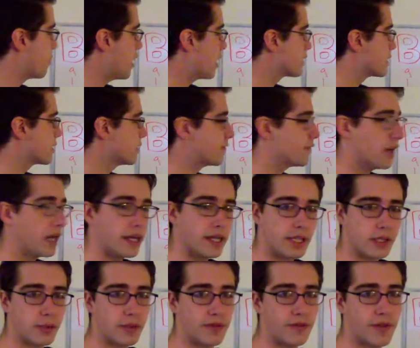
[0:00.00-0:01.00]
positive
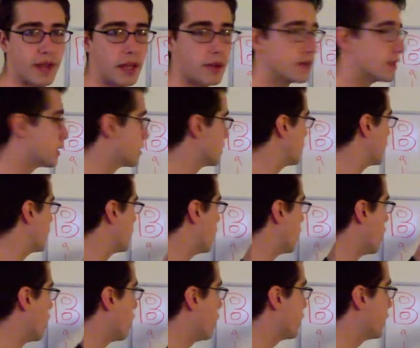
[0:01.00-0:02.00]
findings we found.
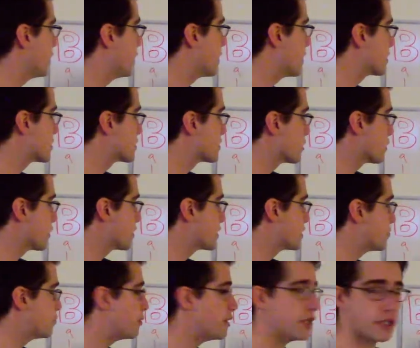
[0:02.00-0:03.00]
Oh, he has slurred
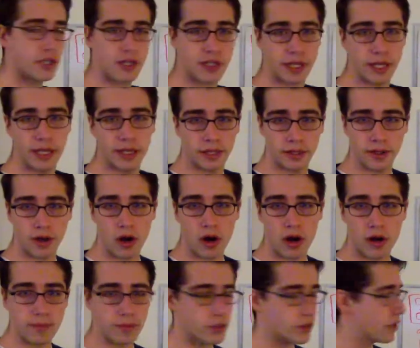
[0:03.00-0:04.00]
speech and
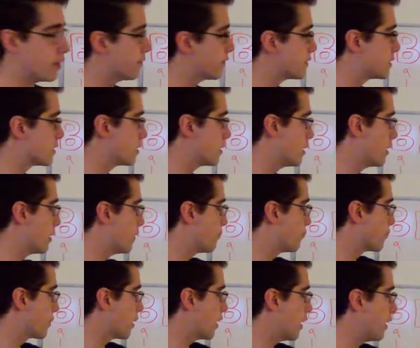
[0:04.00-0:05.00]
arm drift.
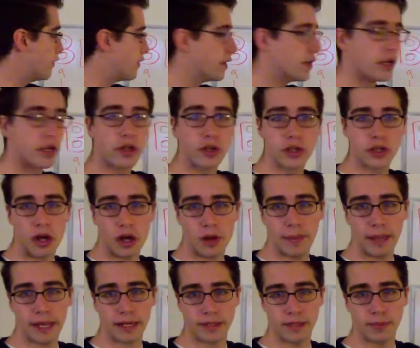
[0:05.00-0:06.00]
And then a good
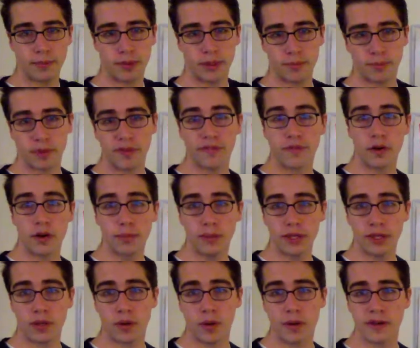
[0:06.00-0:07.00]
callback number,
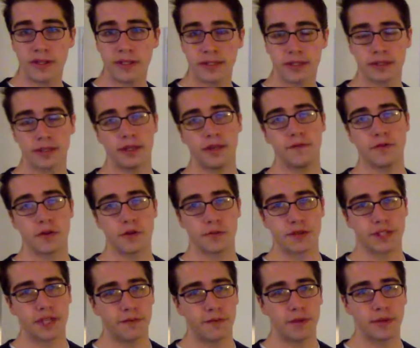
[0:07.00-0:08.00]
preferably yours. If your
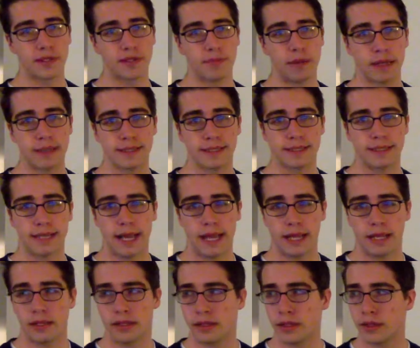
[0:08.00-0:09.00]
cell phone's about to
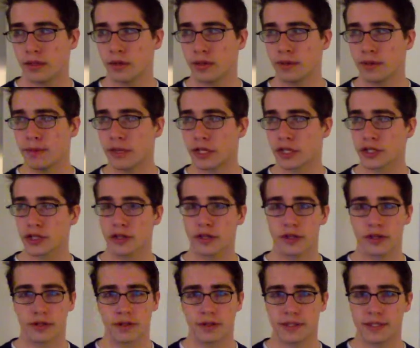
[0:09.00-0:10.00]
die, you can make
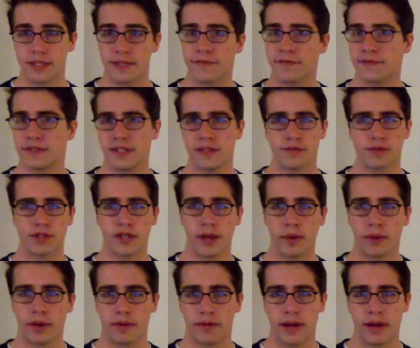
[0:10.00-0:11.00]
sure, see if there's
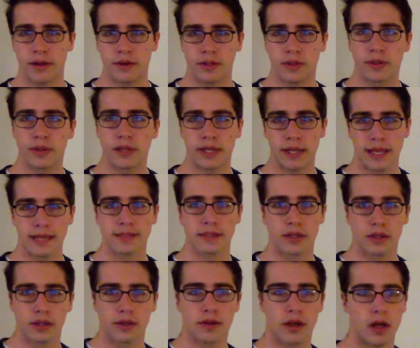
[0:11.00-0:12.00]
anyone around who has a
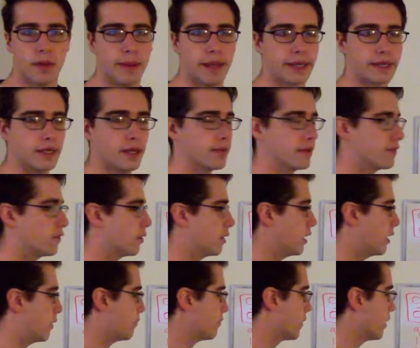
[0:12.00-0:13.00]
good callback number
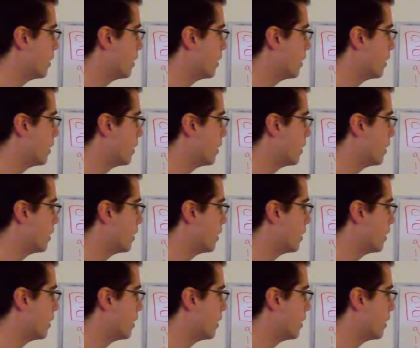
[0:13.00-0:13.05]
for you.